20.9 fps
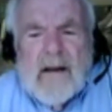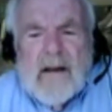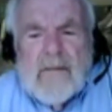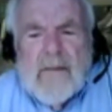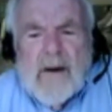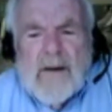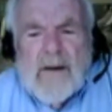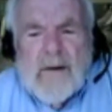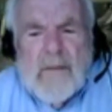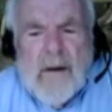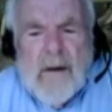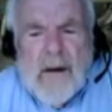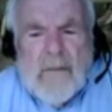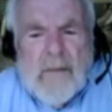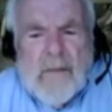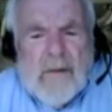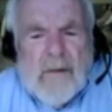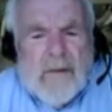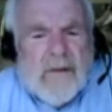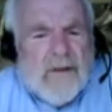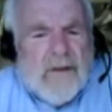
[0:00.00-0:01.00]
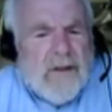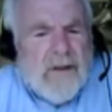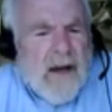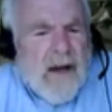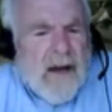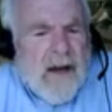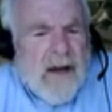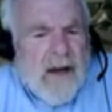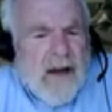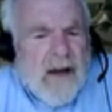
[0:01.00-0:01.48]
Most people
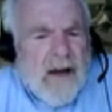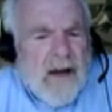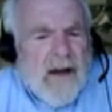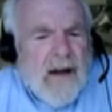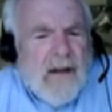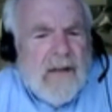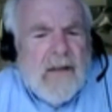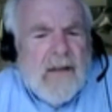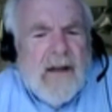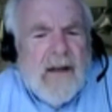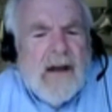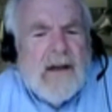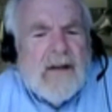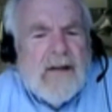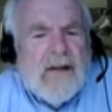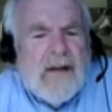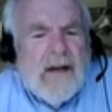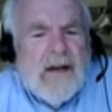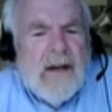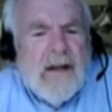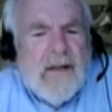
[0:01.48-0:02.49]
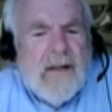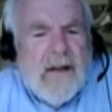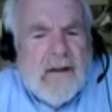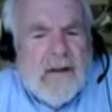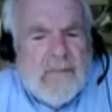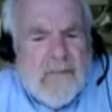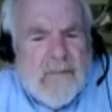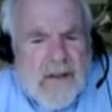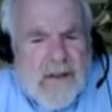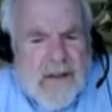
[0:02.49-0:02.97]
say they see
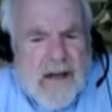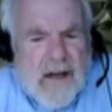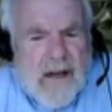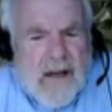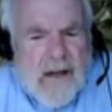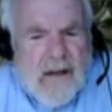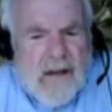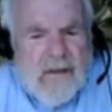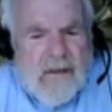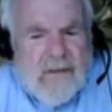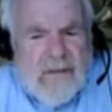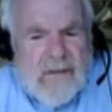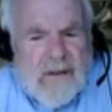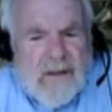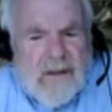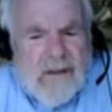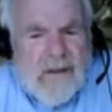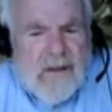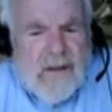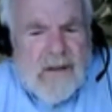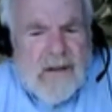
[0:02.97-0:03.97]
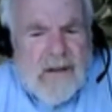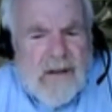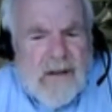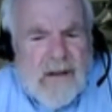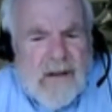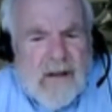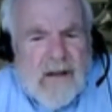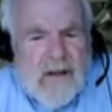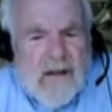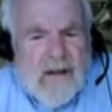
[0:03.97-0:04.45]
themselves,
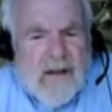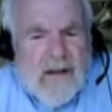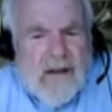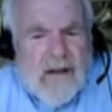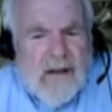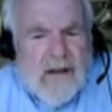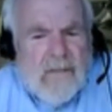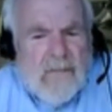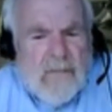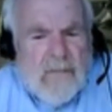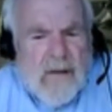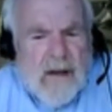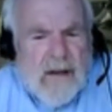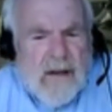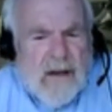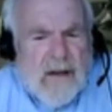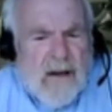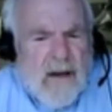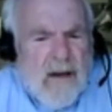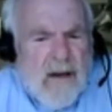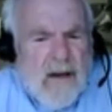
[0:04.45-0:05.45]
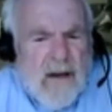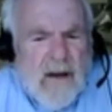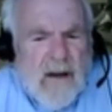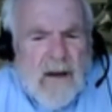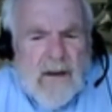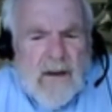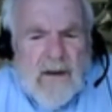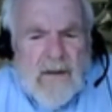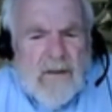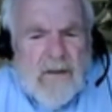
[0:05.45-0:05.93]
but
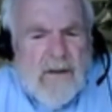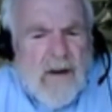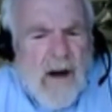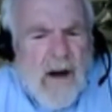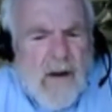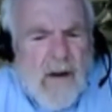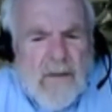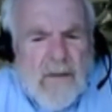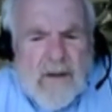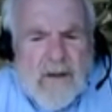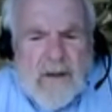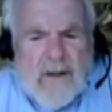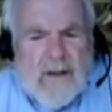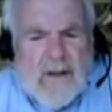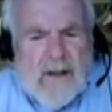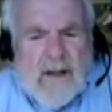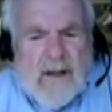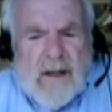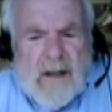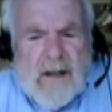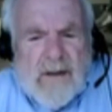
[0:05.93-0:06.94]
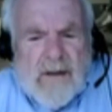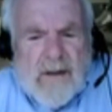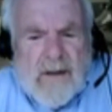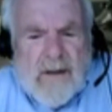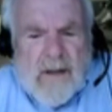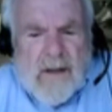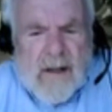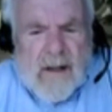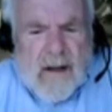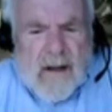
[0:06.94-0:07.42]
you don't see
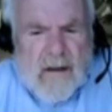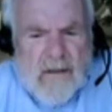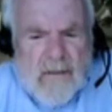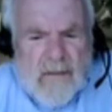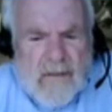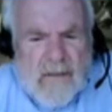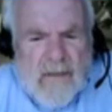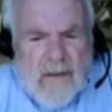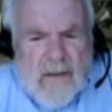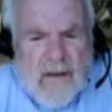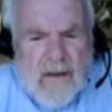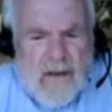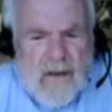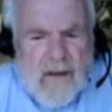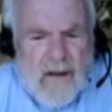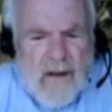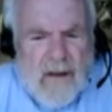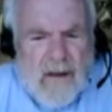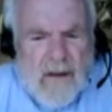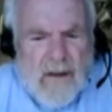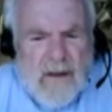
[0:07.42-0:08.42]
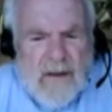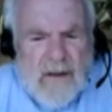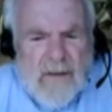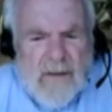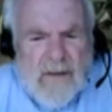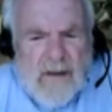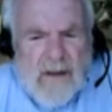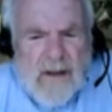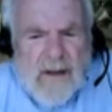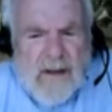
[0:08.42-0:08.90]
yourself.
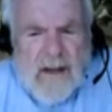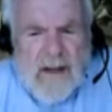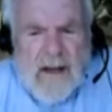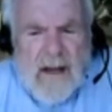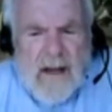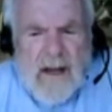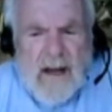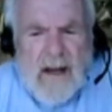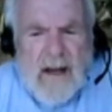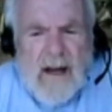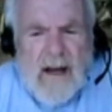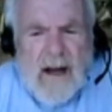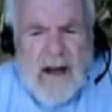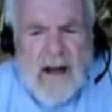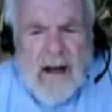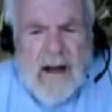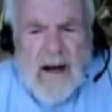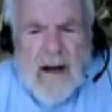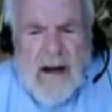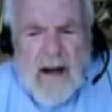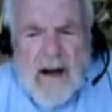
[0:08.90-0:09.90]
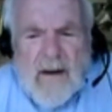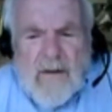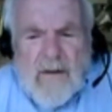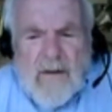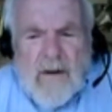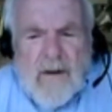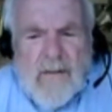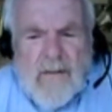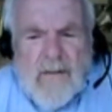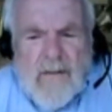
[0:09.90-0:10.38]
You see a
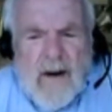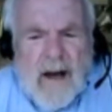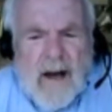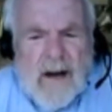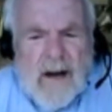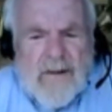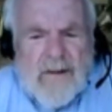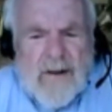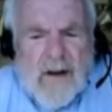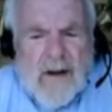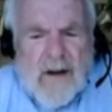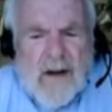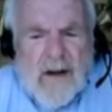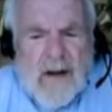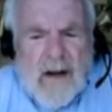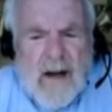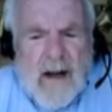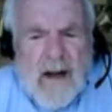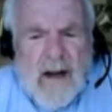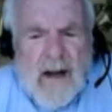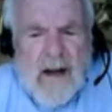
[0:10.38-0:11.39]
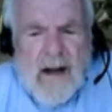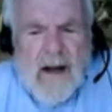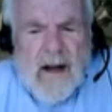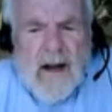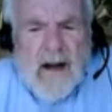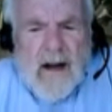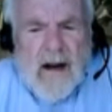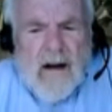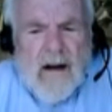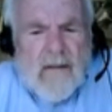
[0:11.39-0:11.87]
reflection
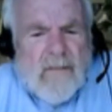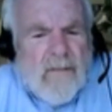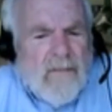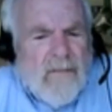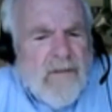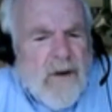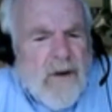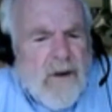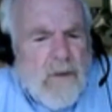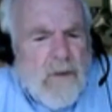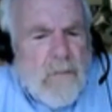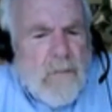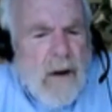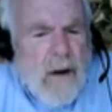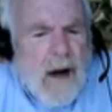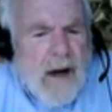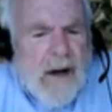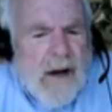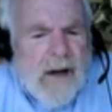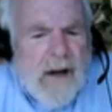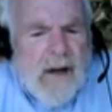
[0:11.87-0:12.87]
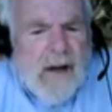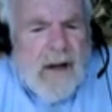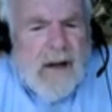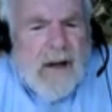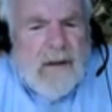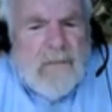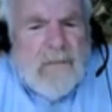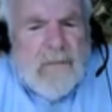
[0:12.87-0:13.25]
of your body.